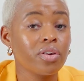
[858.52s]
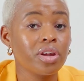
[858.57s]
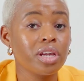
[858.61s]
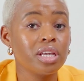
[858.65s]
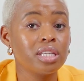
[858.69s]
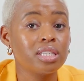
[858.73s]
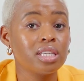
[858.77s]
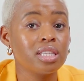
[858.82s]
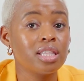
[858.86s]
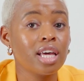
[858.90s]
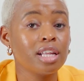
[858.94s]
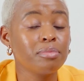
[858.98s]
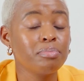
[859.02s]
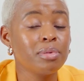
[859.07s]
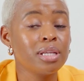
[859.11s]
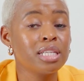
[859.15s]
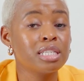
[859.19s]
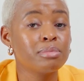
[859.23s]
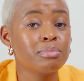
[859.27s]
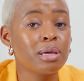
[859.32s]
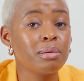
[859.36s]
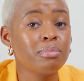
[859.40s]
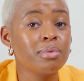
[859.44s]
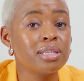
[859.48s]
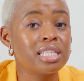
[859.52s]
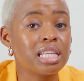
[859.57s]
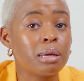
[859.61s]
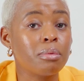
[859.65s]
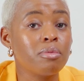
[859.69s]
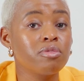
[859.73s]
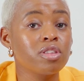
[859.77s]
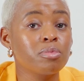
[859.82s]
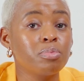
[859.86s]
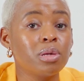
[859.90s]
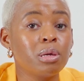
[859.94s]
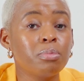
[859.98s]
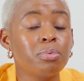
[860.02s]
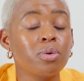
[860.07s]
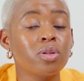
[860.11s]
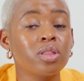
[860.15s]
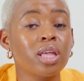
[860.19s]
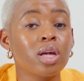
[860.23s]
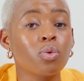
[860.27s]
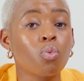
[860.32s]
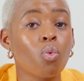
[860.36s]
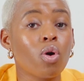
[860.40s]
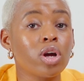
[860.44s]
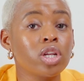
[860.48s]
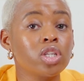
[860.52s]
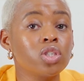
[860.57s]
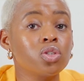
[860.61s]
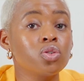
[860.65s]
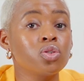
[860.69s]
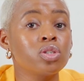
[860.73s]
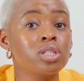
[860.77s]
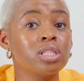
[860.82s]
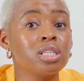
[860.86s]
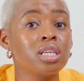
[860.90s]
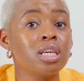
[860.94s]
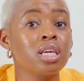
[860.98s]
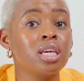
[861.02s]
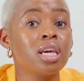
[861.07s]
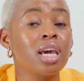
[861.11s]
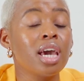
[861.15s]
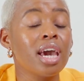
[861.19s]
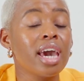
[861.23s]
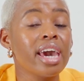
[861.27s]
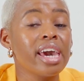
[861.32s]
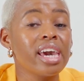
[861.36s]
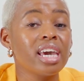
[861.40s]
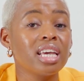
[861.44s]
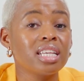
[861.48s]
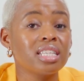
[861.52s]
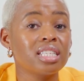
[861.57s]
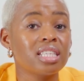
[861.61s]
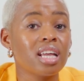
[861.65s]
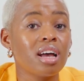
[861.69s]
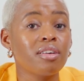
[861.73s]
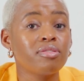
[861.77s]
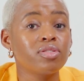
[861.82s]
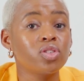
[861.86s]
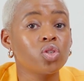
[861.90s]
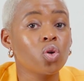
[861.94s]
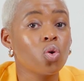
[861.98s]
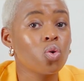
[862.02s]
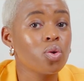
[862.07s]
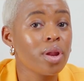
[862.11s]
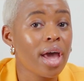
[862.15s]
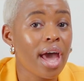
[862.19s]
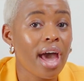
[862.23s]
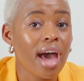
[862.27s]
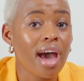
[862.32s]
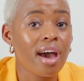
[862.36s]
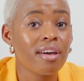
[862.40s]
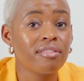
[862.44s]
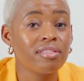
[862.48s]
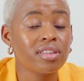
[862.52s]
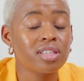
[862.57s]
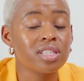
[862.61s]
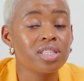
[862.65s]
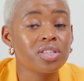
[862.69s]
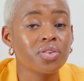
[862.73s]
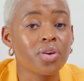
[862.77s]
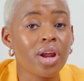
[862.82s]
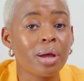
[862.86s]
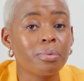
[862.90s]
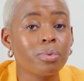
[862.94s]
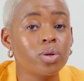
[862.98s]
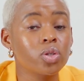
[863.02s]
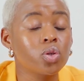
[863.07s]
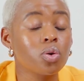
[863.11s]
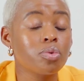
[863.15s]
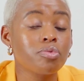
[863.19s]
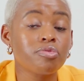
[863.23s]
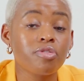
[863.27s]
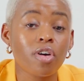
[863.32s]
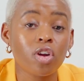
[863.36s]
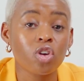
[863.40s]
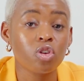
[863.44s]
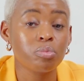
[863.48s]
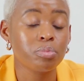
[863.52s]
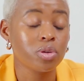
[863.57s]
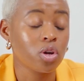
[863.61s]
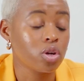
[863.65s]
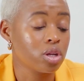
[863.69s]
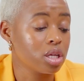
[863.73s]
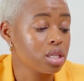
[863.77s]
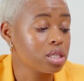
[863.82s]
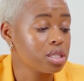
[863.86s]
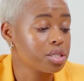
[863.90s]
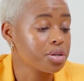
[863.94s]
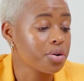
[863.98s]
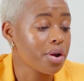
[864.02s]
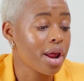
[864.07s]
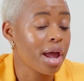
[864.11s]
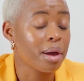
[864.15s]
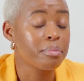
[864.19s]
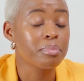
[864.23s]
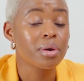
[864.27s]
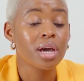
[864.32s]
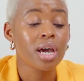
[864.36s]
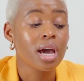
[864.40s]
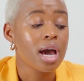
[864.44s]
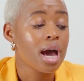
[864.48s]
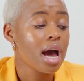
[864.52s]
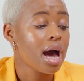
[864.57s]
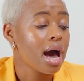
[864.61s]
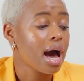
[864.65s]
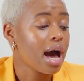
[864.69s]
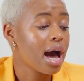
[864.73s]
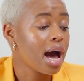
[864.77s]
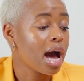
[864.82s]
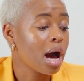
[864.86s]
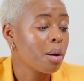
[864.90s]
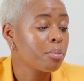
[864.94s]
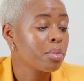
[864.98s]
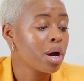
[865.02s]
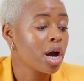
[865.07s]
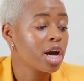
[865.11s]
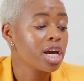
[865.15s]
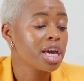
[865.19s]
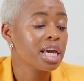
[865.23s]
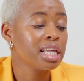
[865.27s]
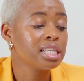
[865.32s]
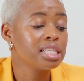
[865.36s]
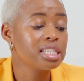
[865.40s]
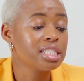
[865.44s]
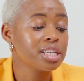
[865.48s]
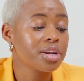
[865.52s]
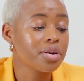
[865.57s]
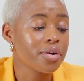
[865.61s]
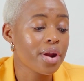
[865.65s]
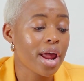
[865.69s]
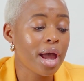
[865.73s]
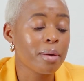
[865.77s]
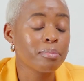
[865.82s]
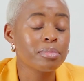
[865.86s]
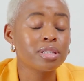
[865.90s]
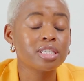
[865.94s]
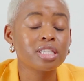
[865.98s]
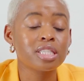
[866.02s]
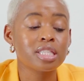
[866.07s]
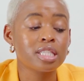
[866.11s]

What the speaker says: crazy. That means maybe some of the people that want to see hair stuff don't have Instagram or don't follow me on Instagram. Instagram is